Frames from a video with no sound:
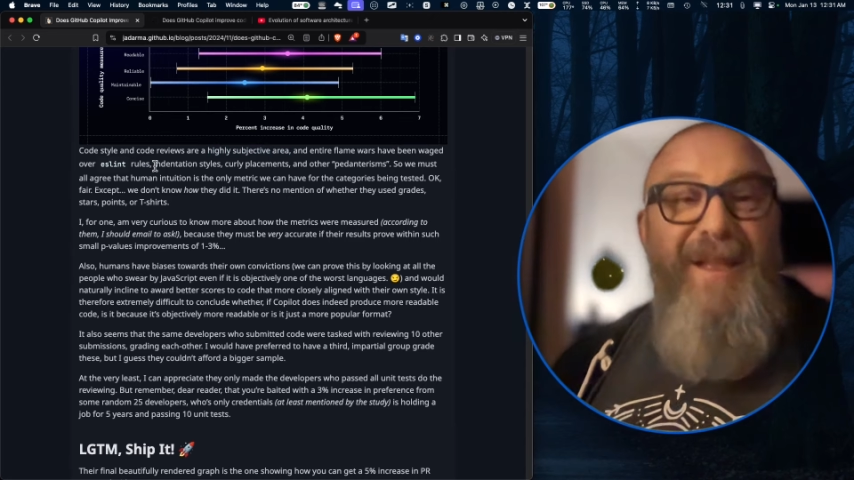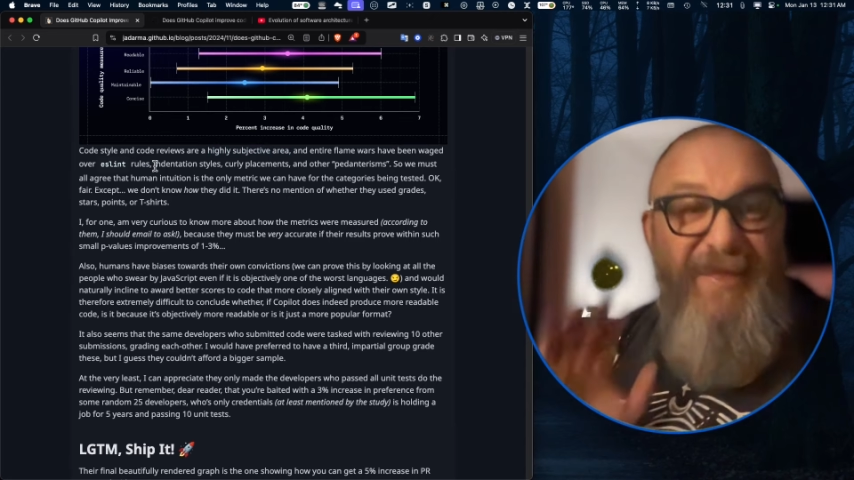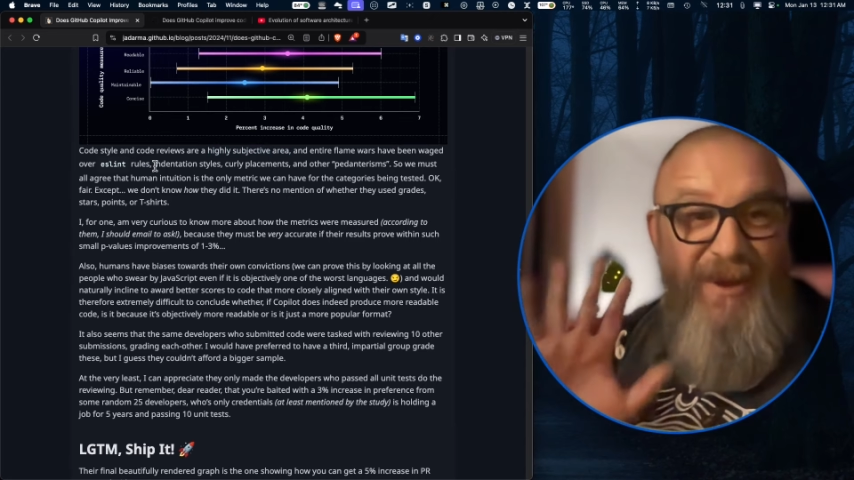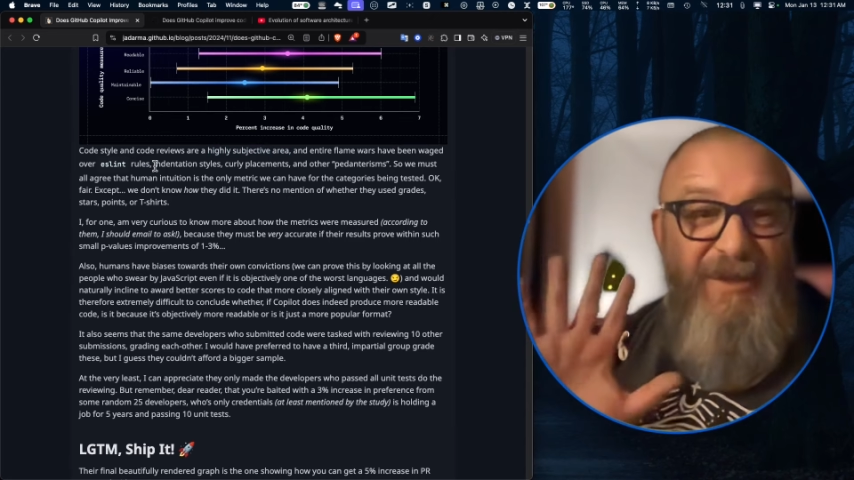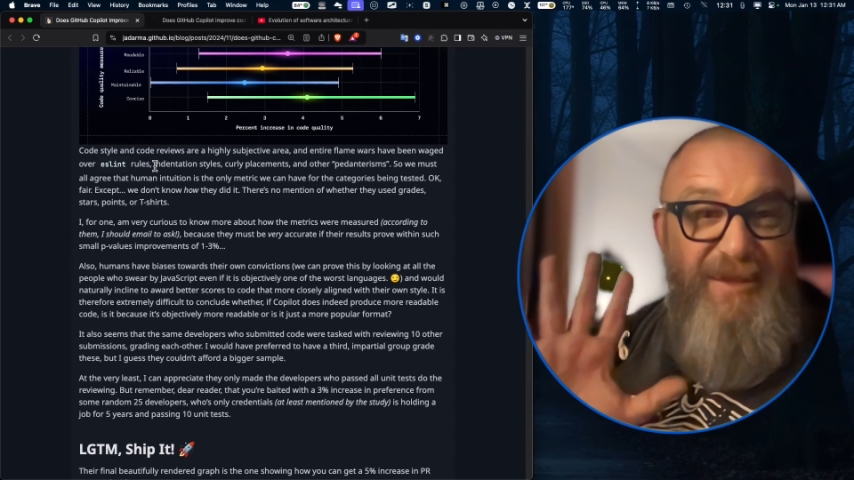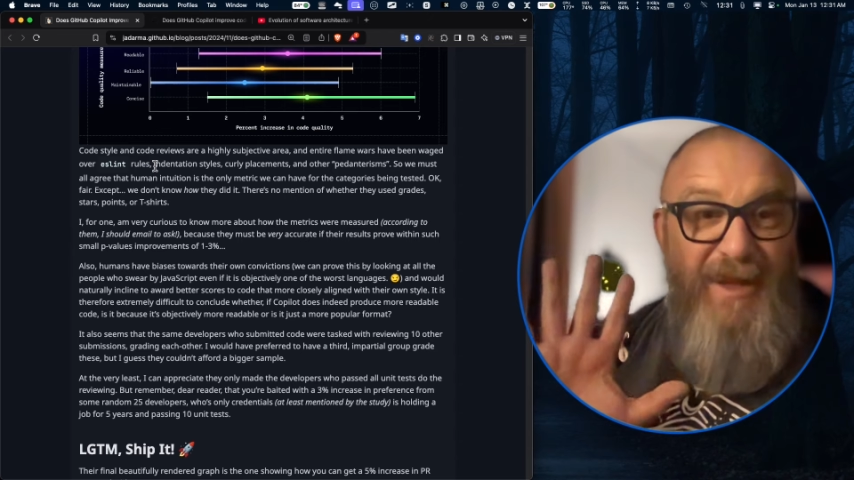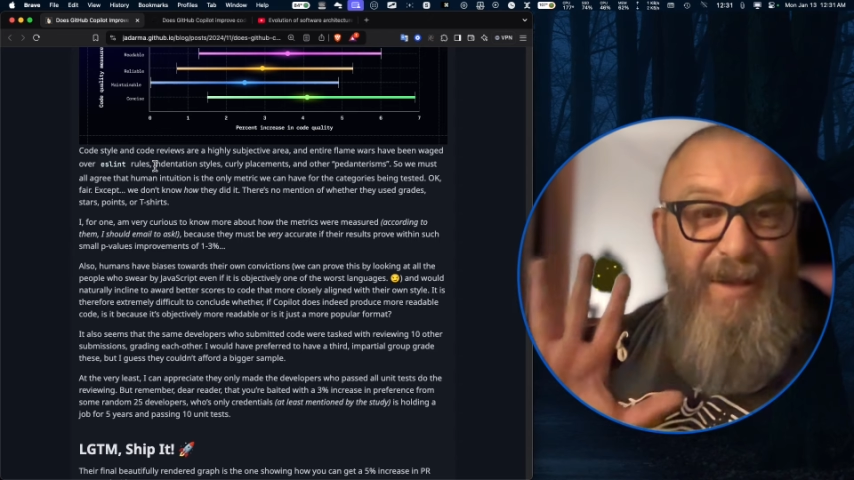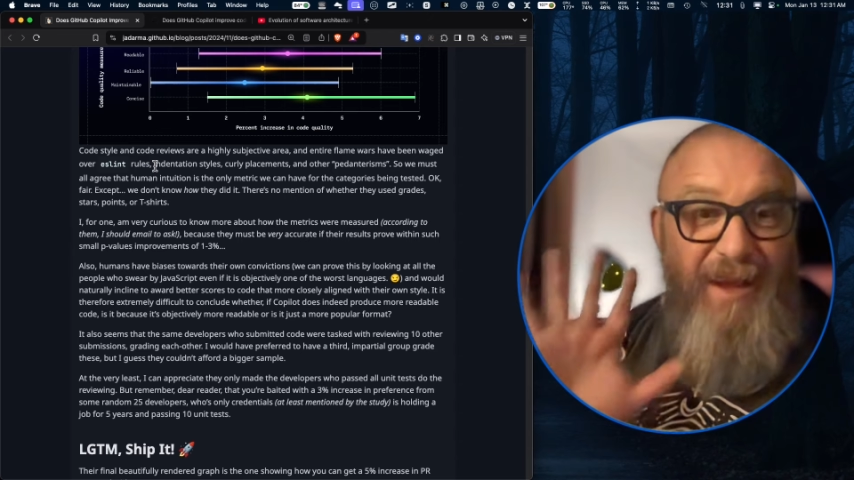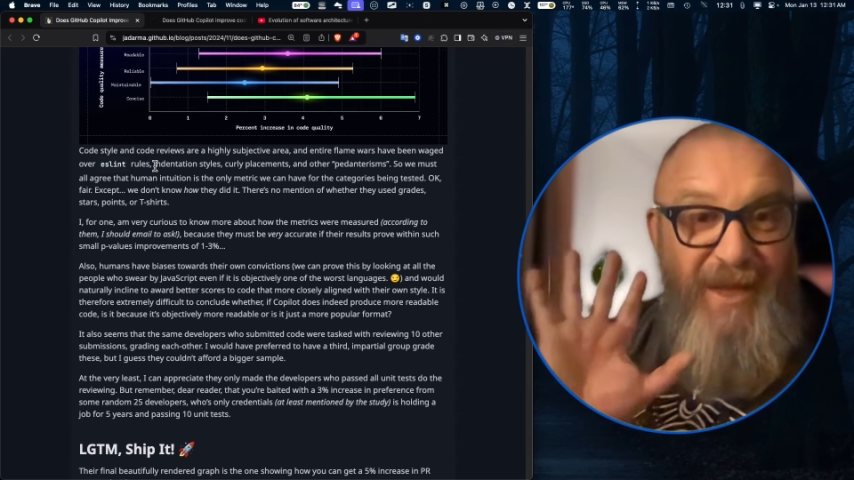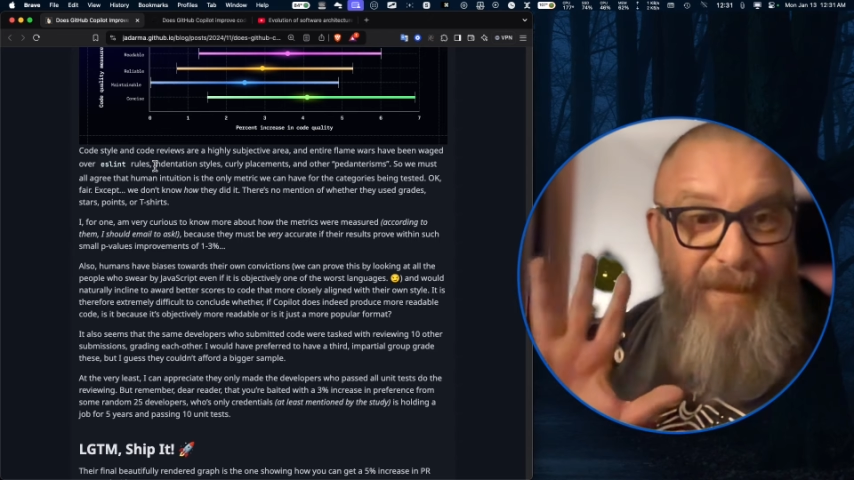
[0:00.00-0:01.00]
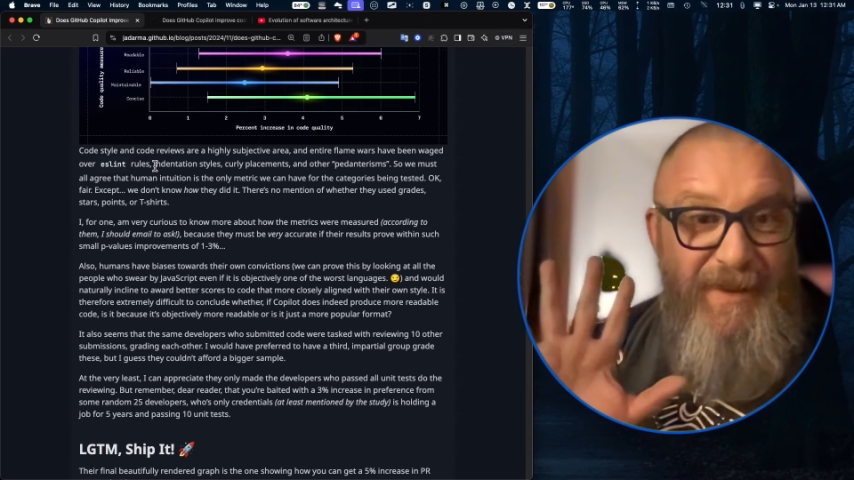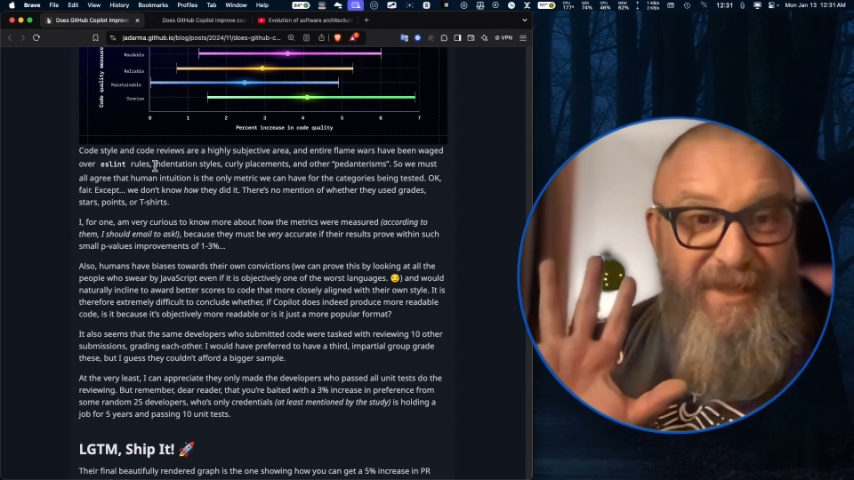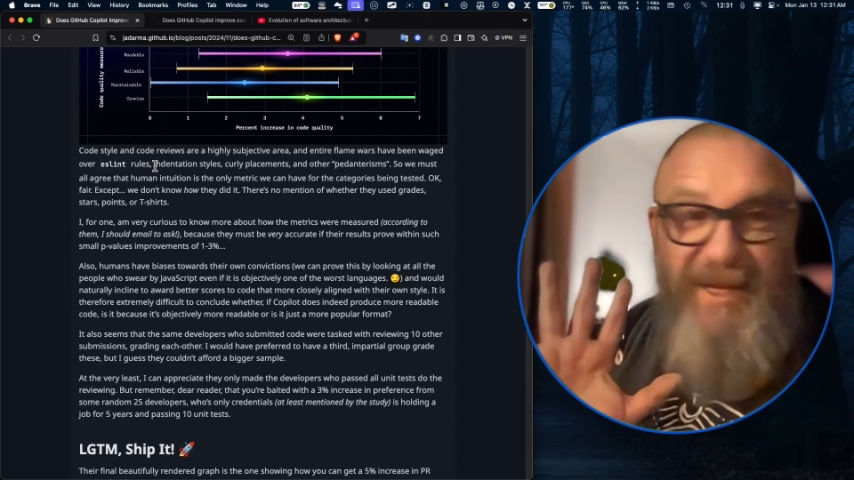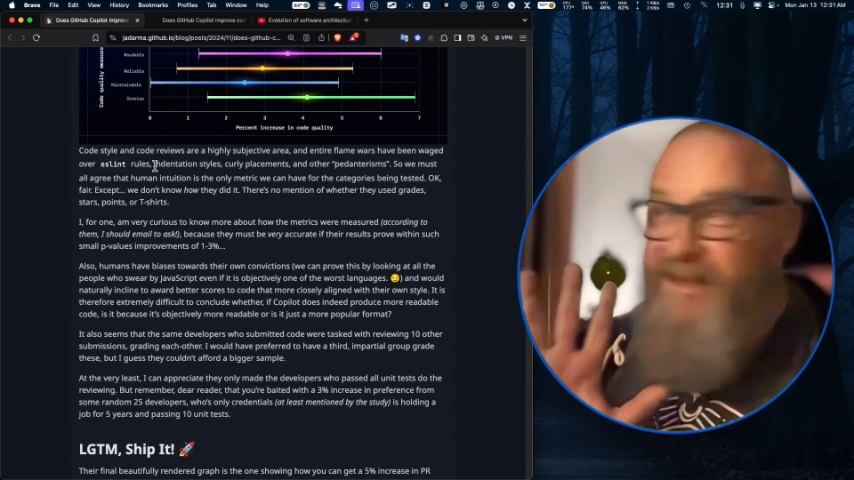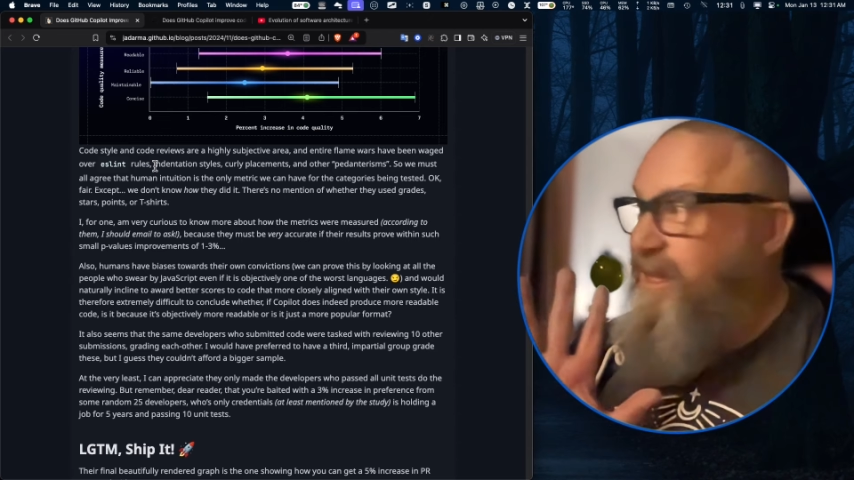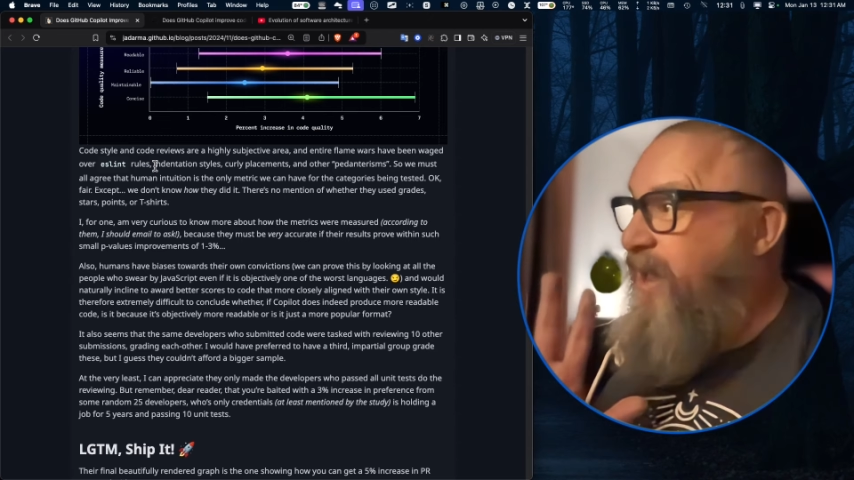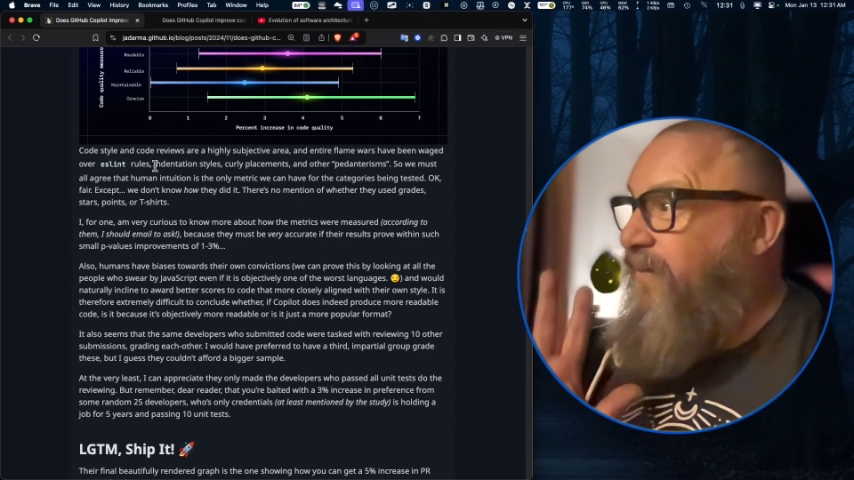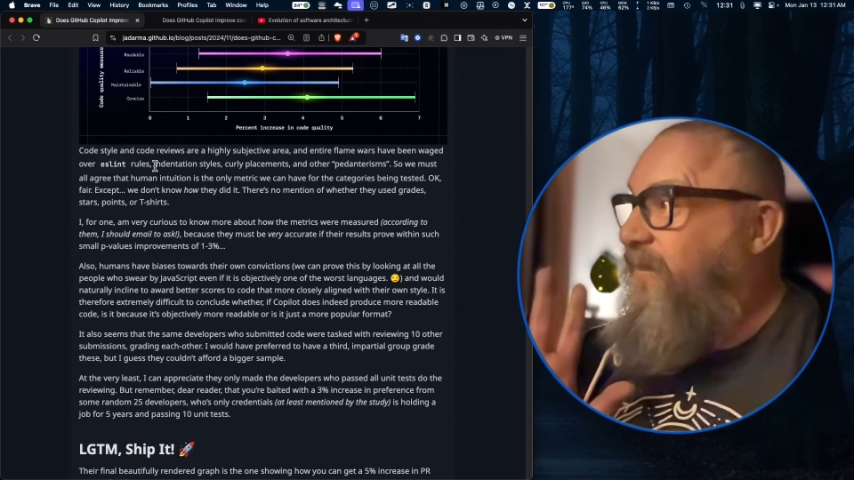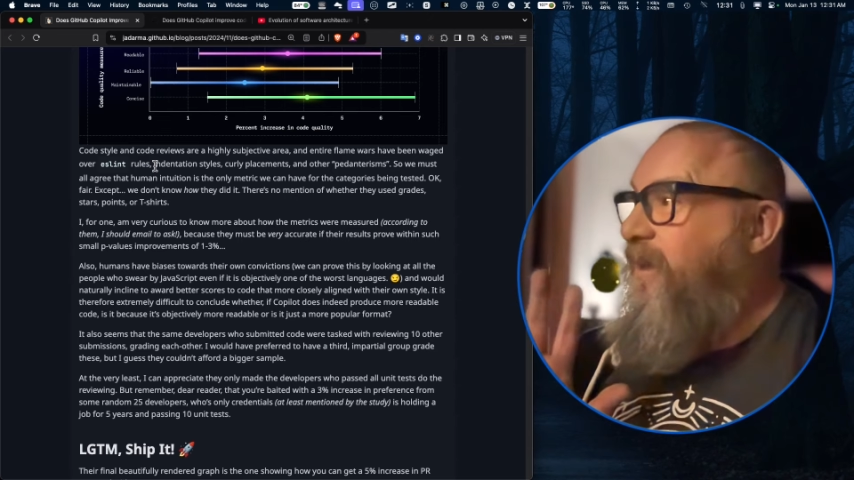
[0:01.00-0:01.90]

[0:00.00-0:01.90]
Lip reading: there's a limit to that stuff.